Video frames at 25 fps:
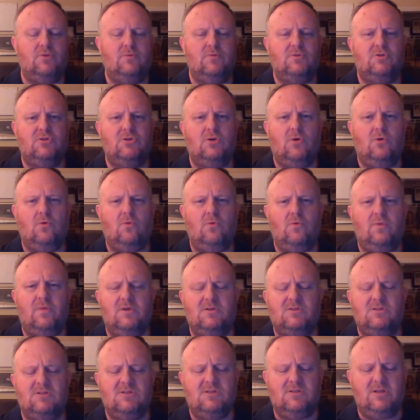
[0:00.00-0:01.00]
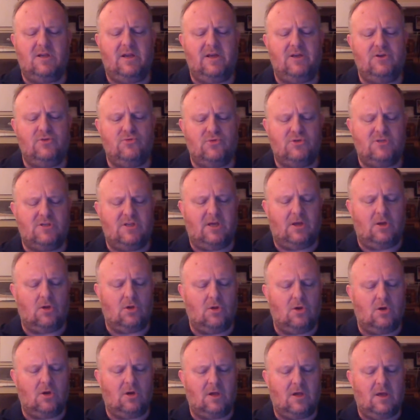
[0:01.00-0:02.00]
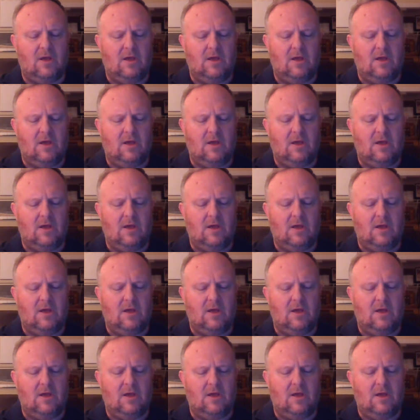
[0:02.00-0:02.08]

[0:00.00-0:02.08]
So this is an interesting look.